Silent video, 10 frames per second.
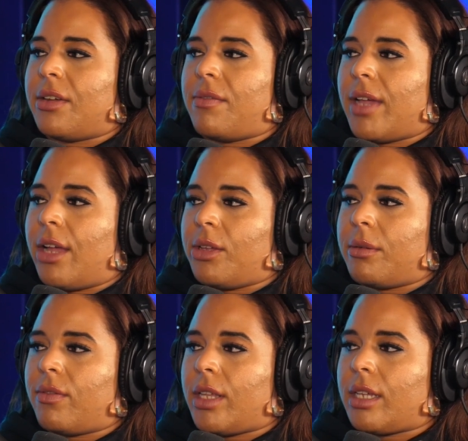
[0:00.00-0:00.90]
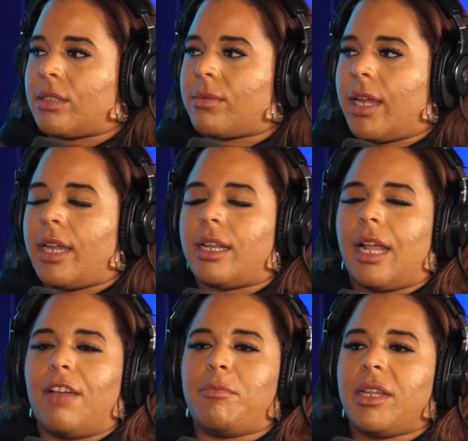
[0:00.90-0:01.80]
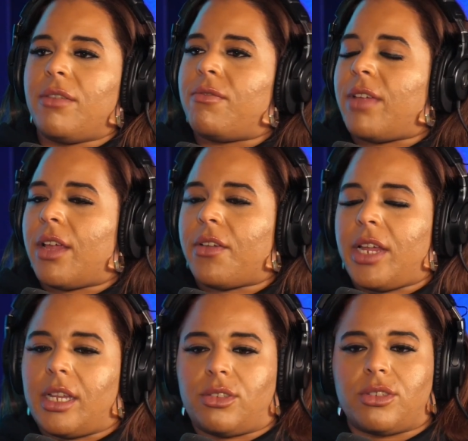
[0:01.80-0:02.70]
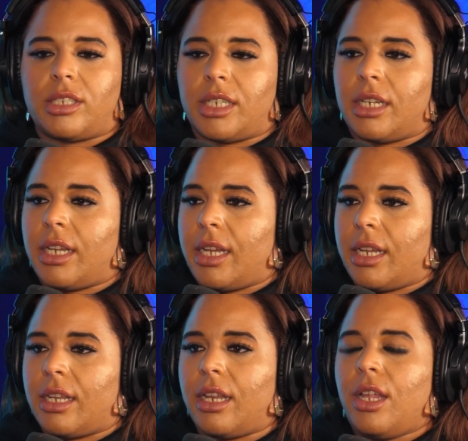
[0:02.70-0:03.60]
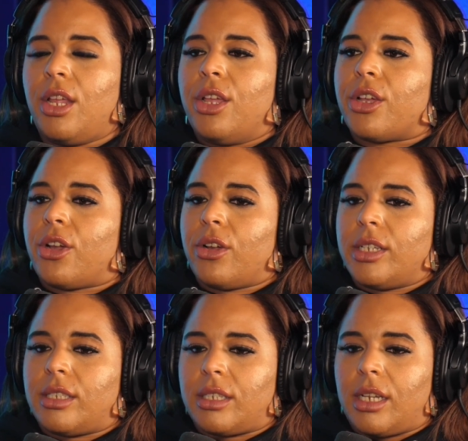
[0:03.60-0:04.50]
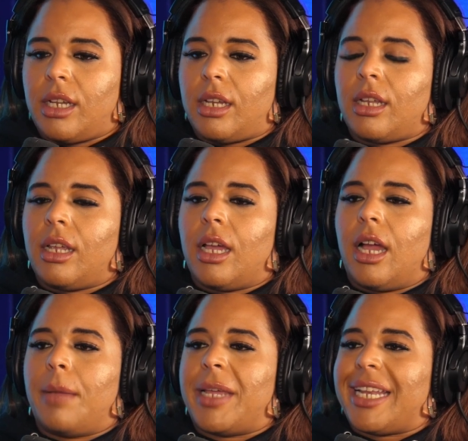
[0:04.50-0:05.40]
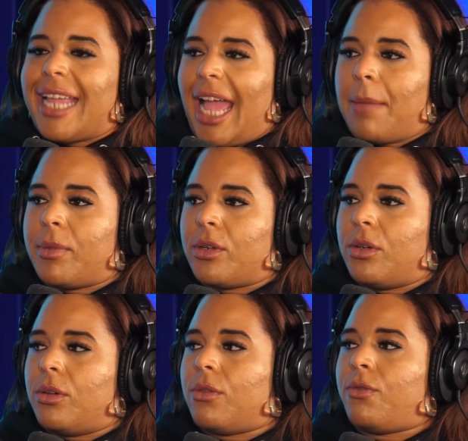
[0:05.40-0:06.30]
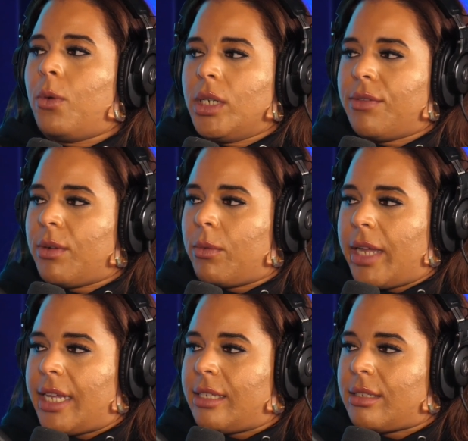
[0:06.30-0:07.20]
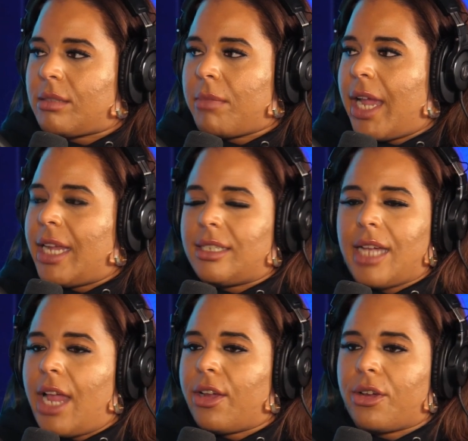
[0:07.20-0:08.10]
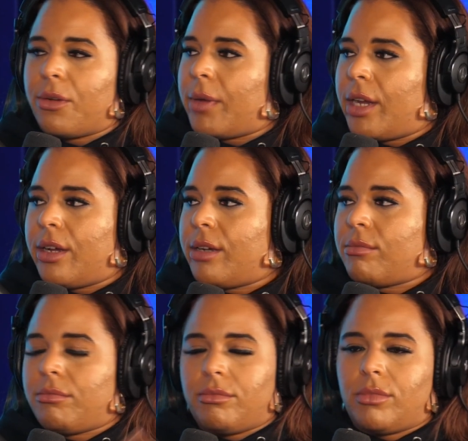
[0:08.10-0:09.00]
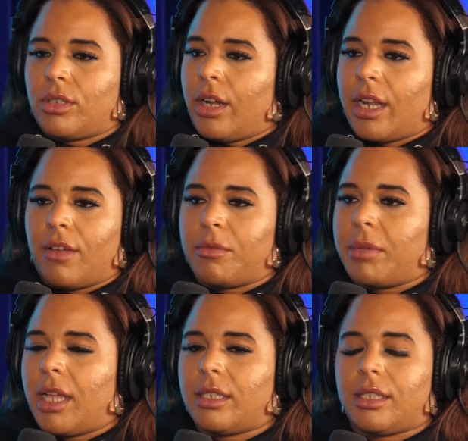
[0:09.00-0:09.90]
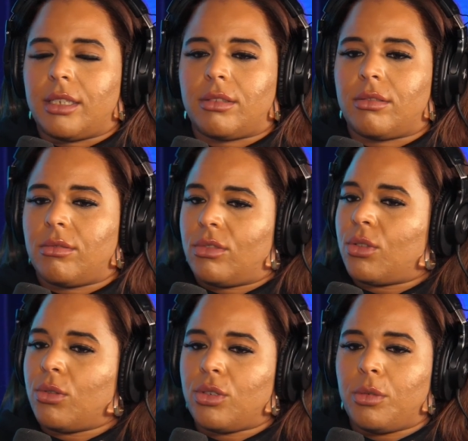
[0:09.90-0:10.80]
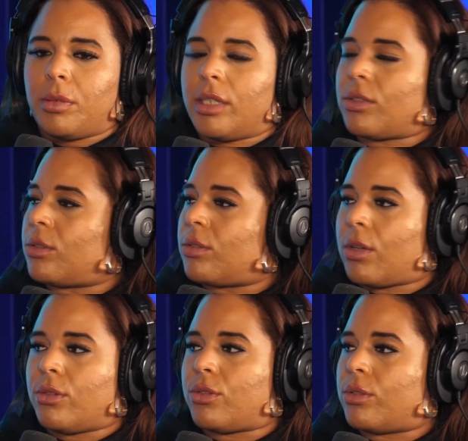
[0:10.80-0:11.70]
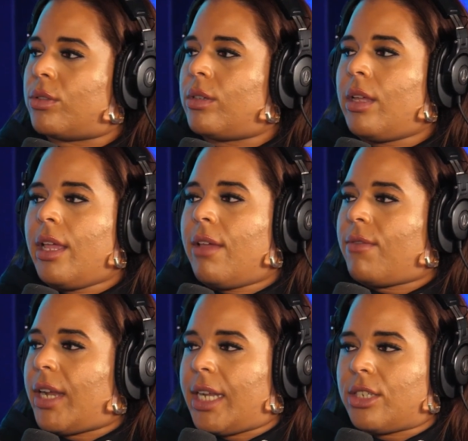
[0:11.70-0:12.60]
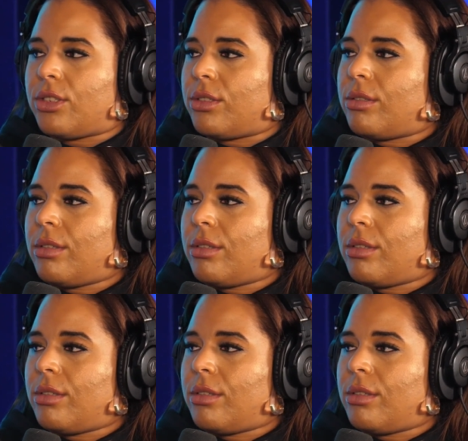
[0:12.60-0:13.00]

value of things, right? I've been very interested in currency and capital 4 different ways my entire career, starting off in politics: social, political, cultural, financial.